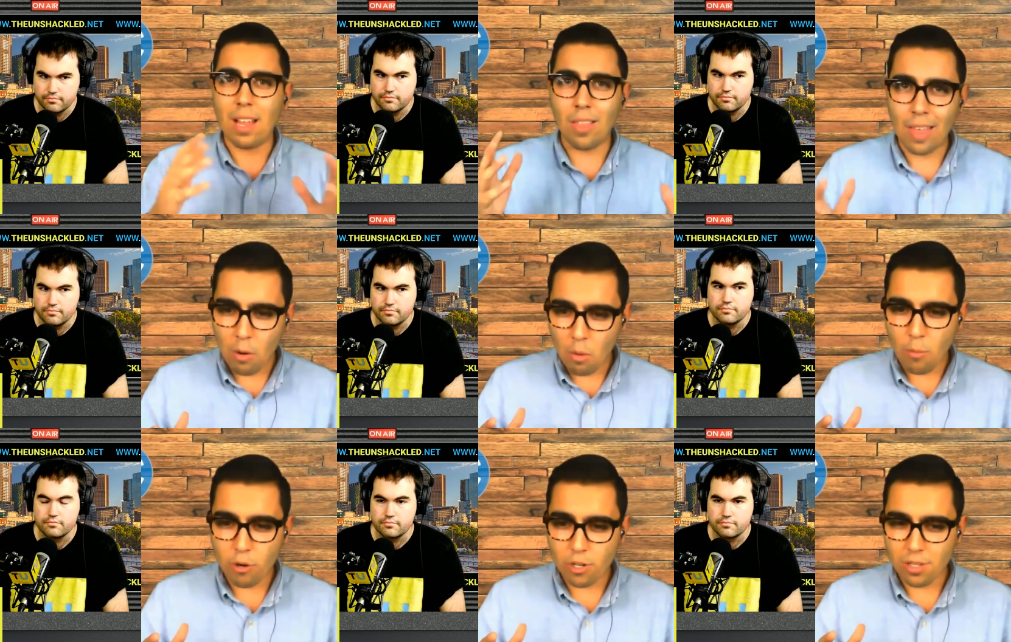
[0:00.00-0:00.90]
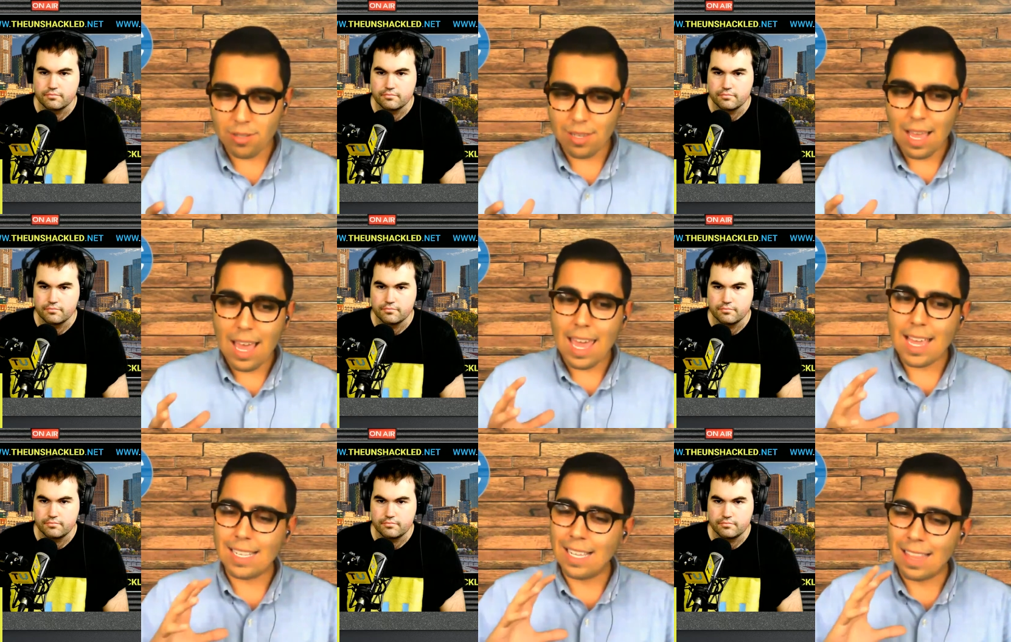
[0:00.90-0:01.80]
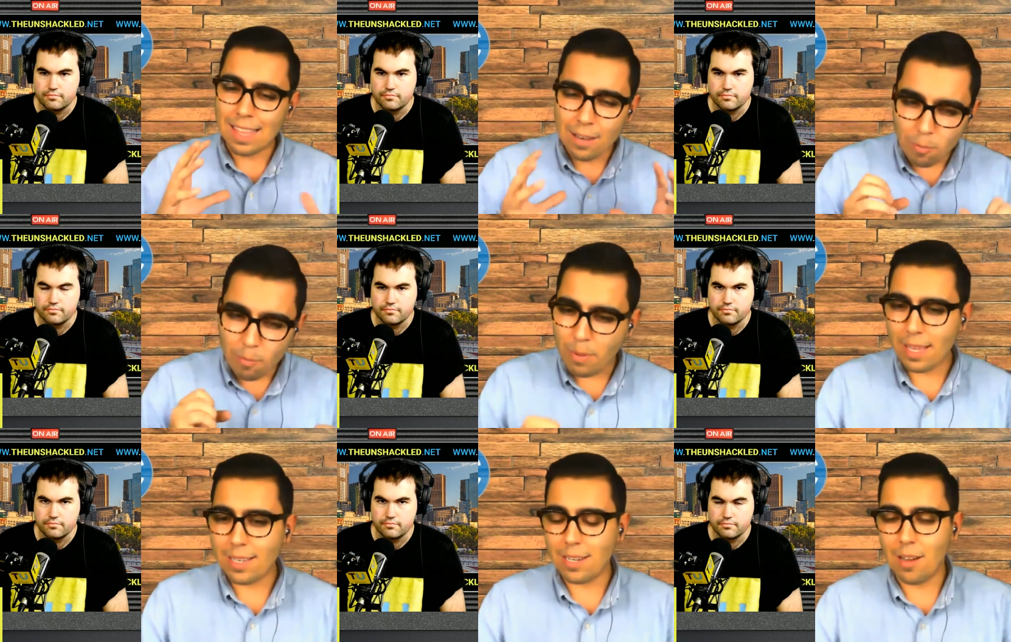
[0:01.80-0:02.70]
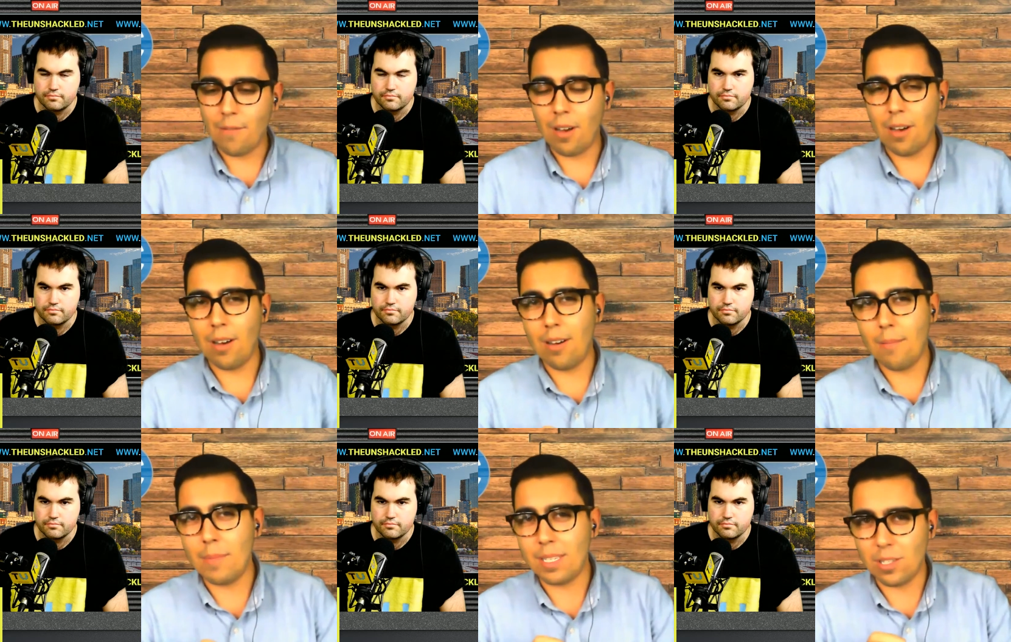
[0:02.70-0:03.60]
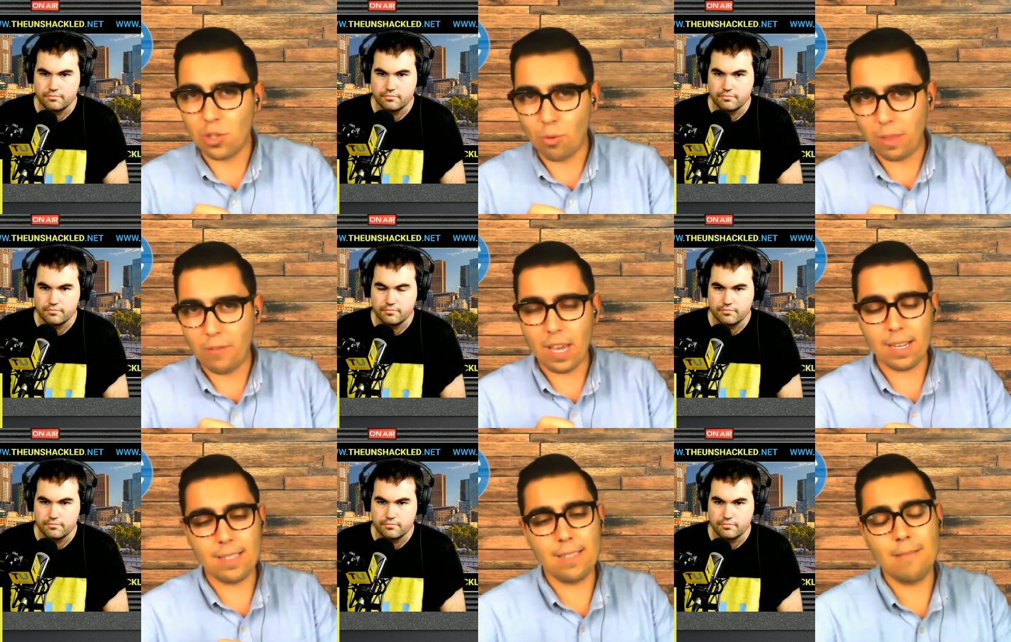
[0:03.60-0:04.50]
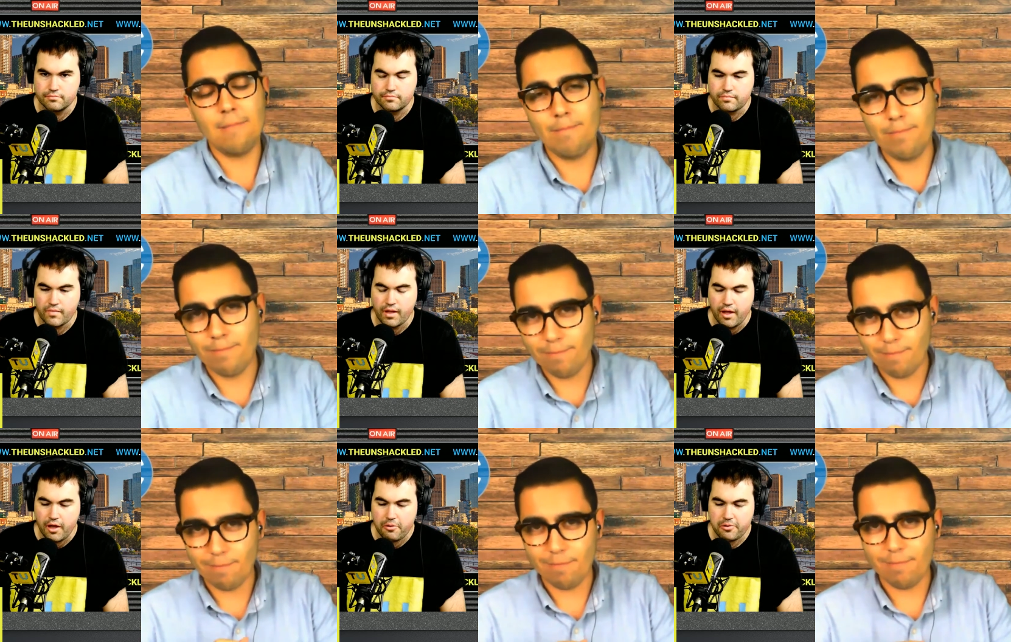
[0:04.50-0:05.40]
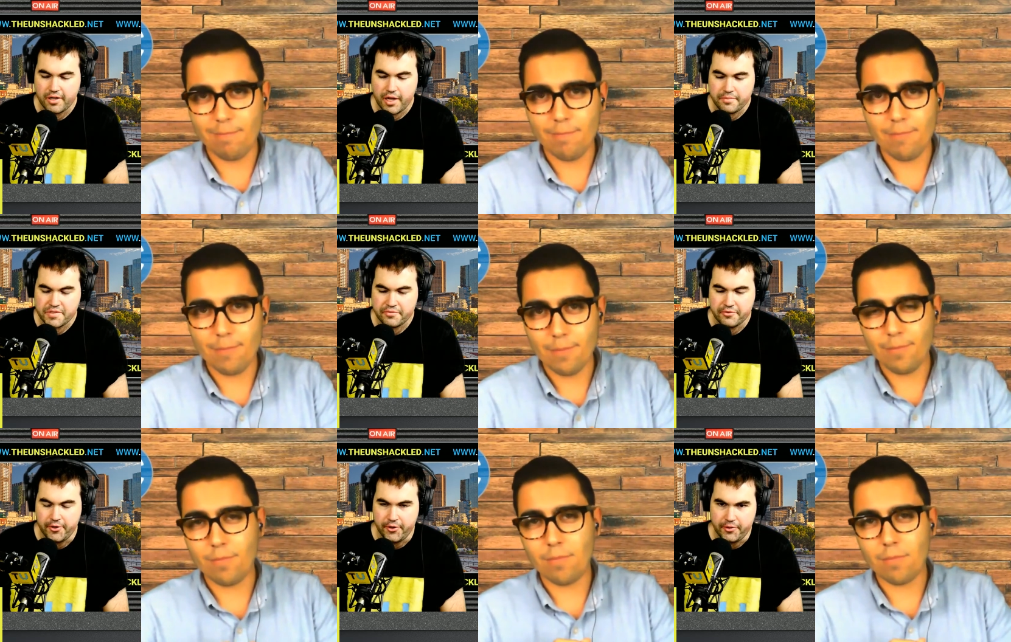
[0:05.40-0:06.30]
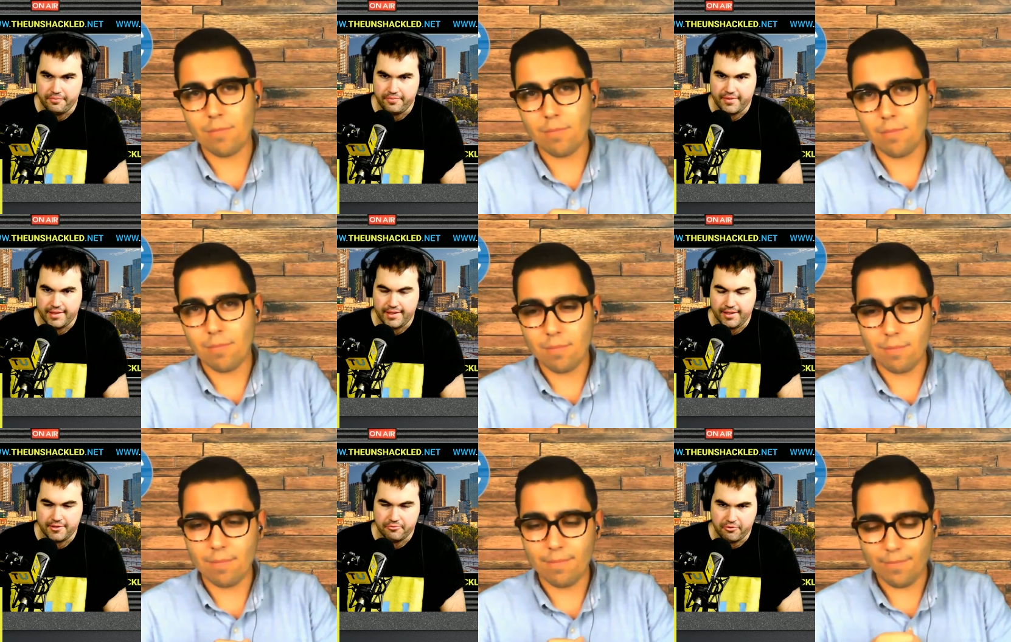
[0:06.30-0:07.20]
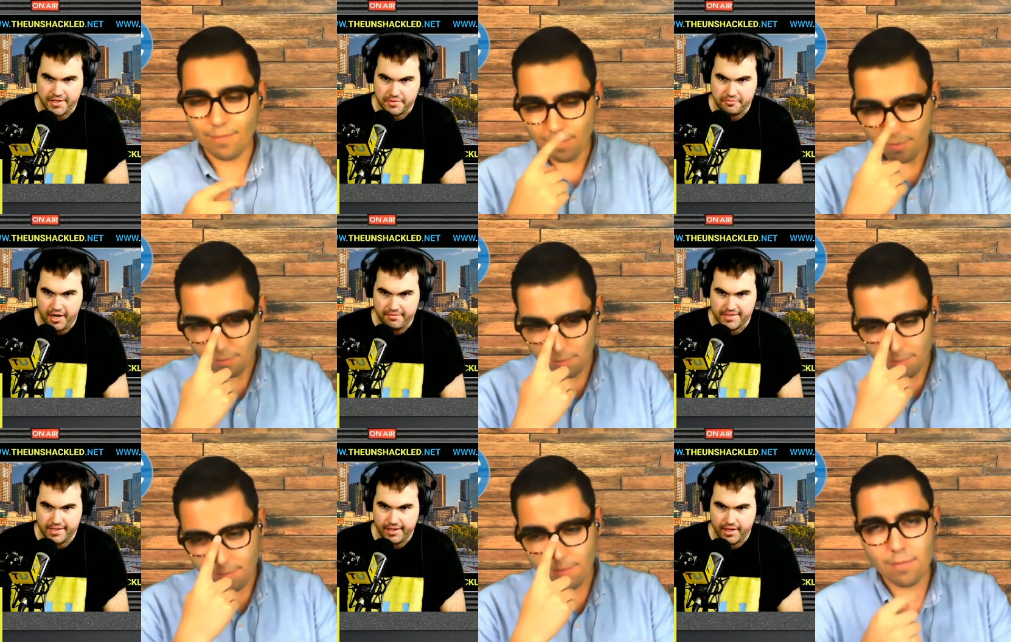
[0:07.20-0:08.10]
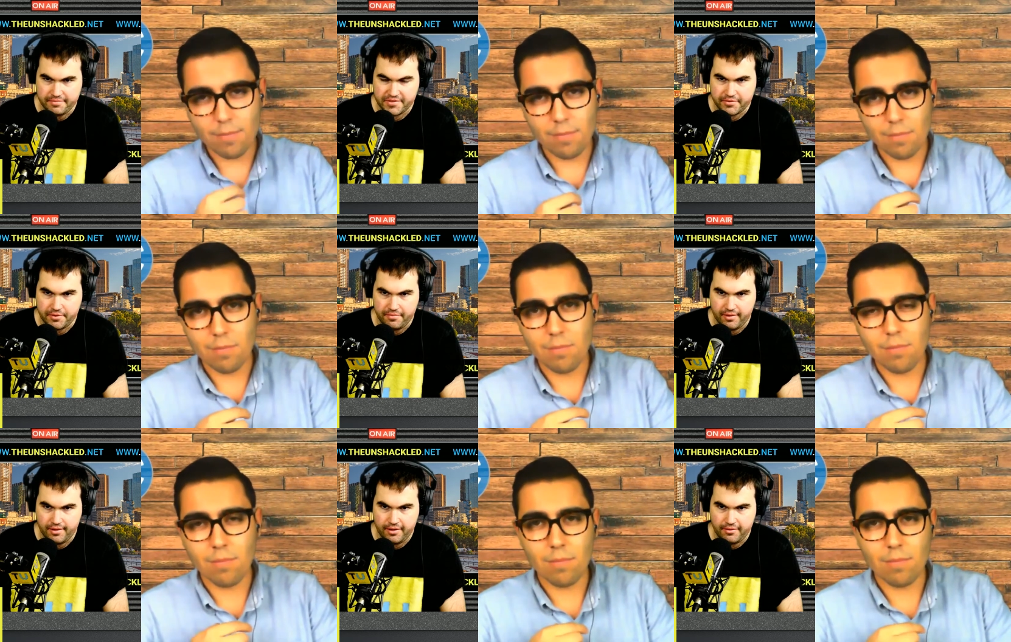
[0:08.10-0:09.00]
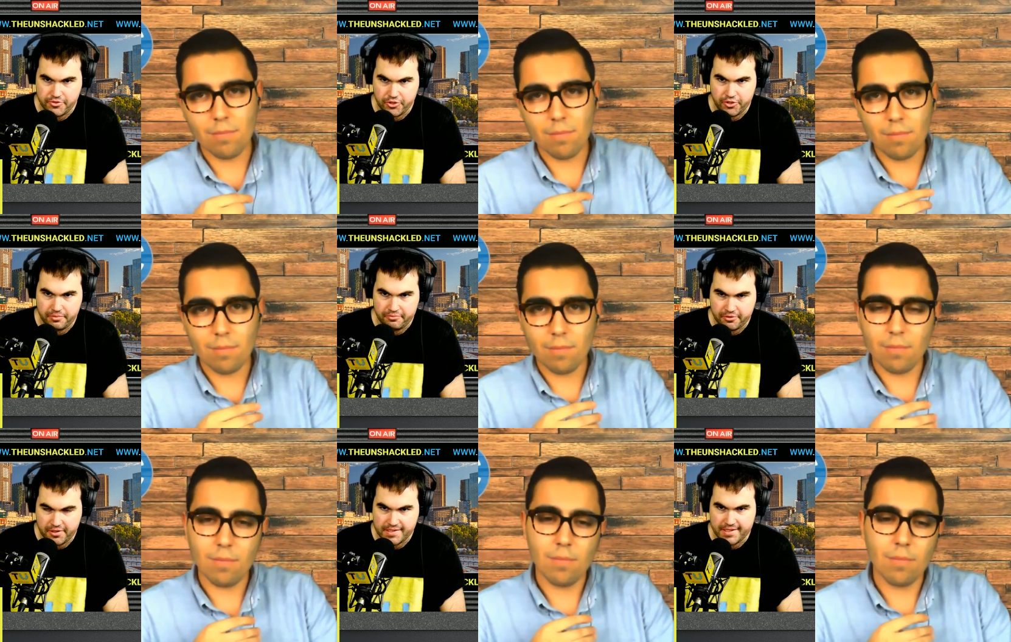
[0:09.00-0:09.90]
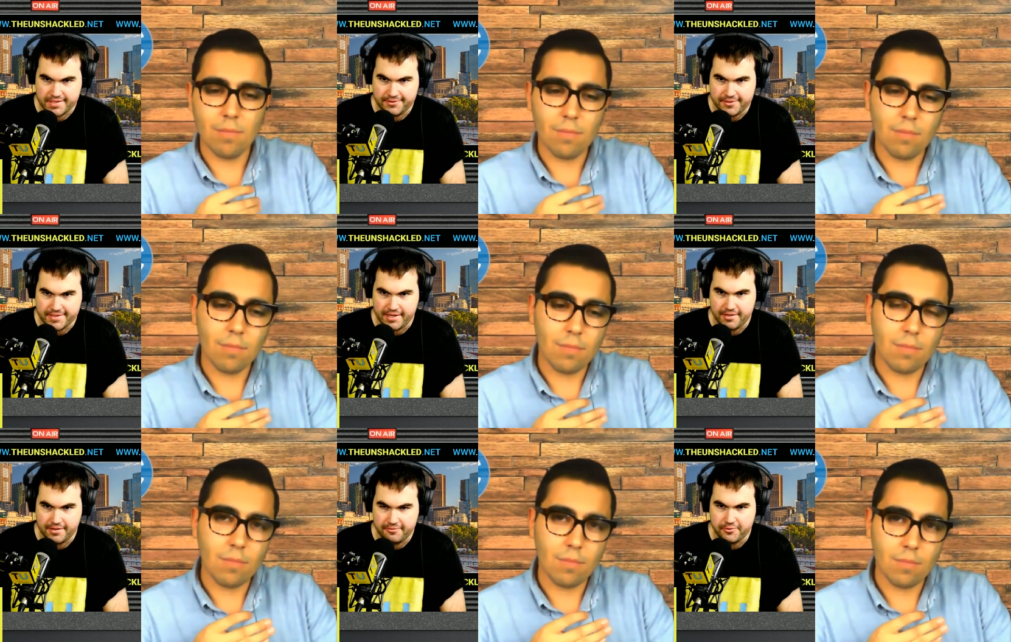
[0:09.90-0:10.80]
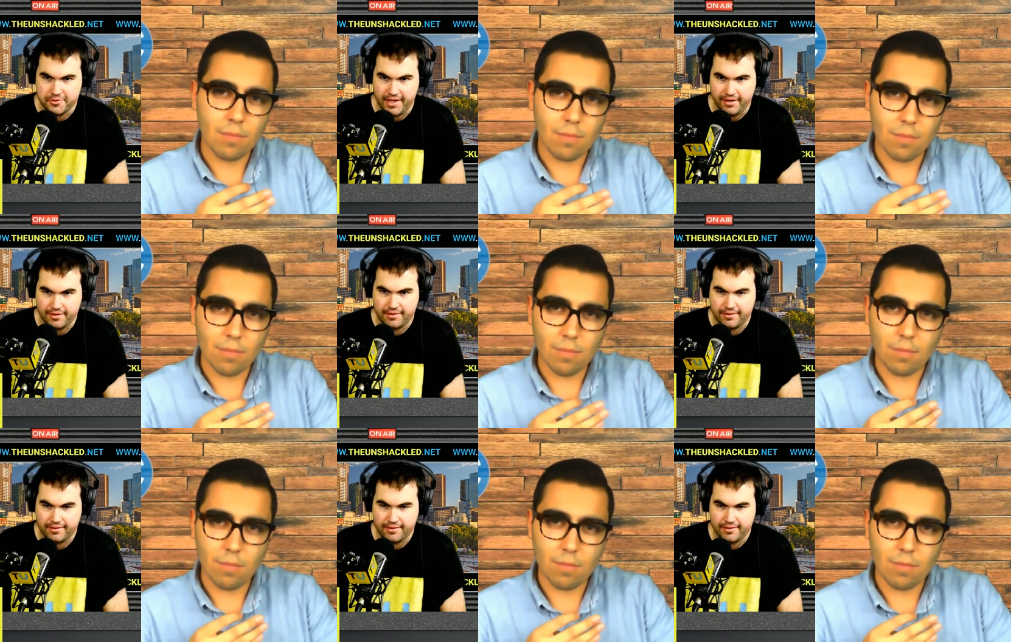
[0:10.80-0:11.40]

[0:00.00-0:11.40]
Speaker 1: abortions is a little bit of uh, misconstruing the facts. Well, it comes
Speaker 2: from the the right to privacy. It comes from the the due process clause under the Fourteenth